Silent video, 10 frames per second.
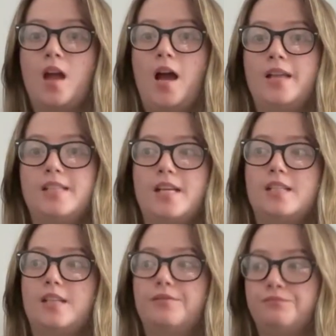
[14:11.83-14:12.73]
I
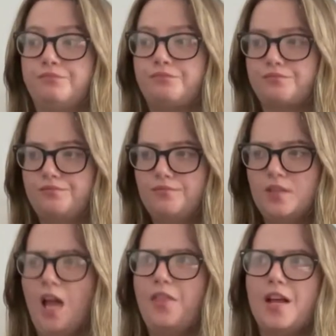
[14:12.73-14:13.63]

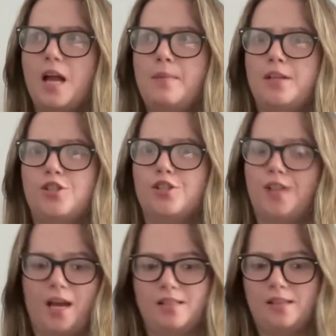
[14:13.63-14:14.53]
think I mentioned
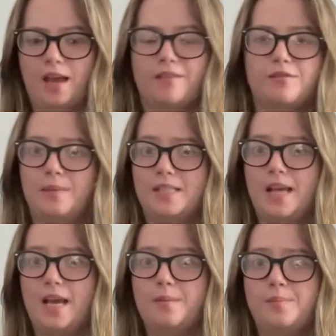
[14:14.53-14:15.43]
that I saved my
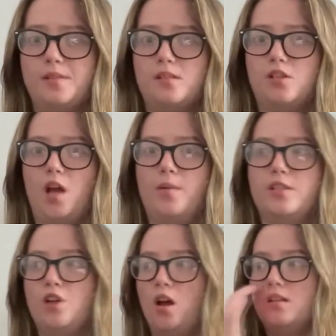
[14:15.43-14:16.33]
tips, so
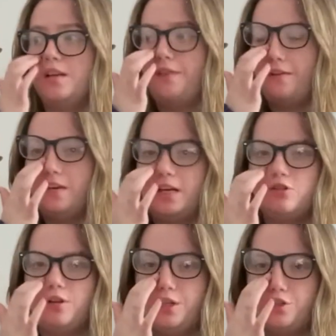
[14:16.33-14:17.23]
it's not as if I've
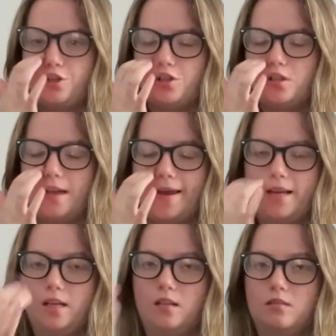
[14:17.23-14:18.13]
literally just
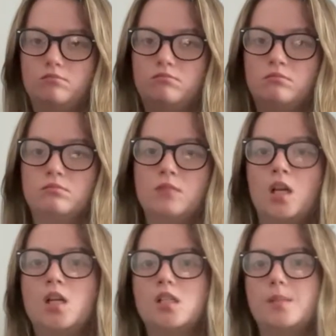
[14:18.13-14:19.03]
like
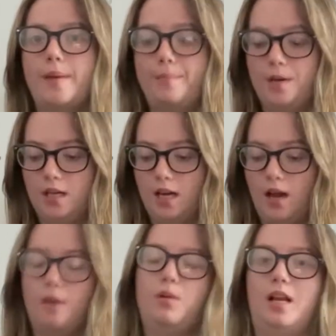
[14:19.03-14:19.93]
spent money.
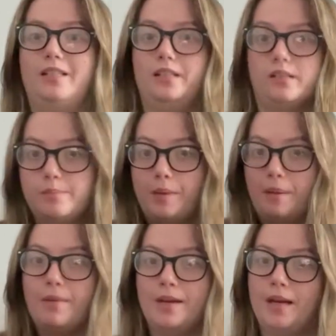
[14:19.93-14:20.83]
I did
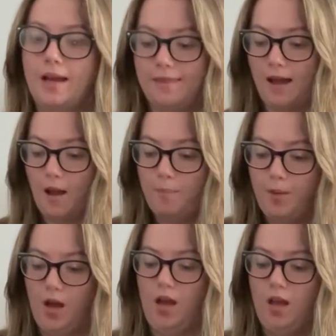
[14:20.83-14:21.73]
spend money like that,
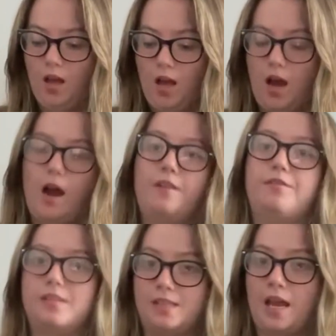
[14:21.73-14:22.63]
but
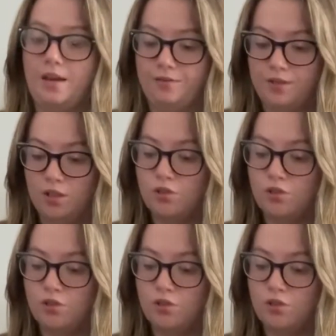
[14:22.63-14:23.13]
I've saved.